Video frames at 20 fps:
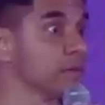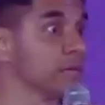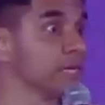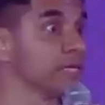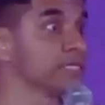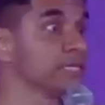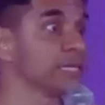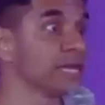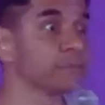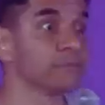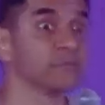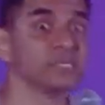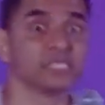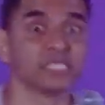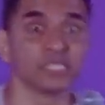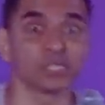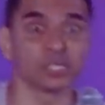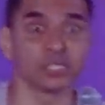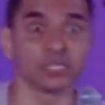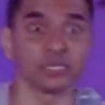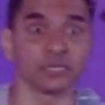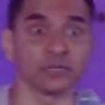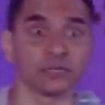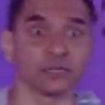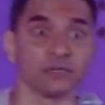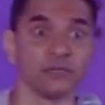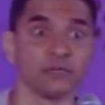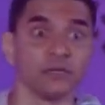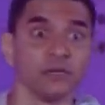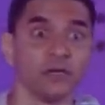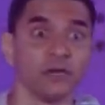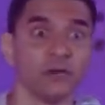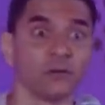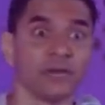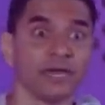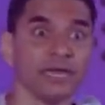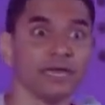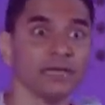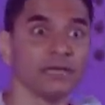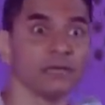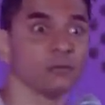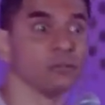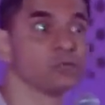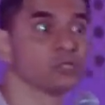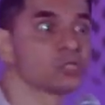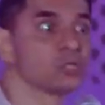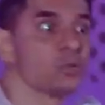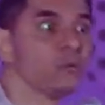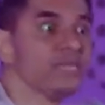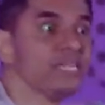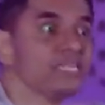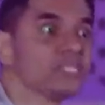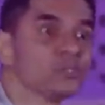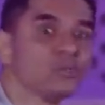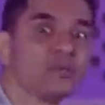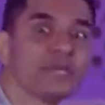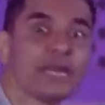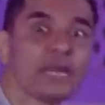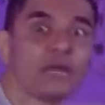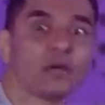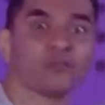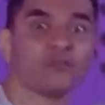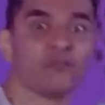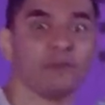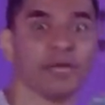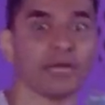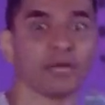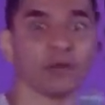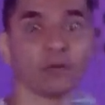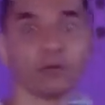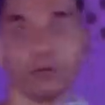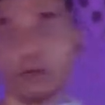into that position, okay, you squeeze, you get out of bed, or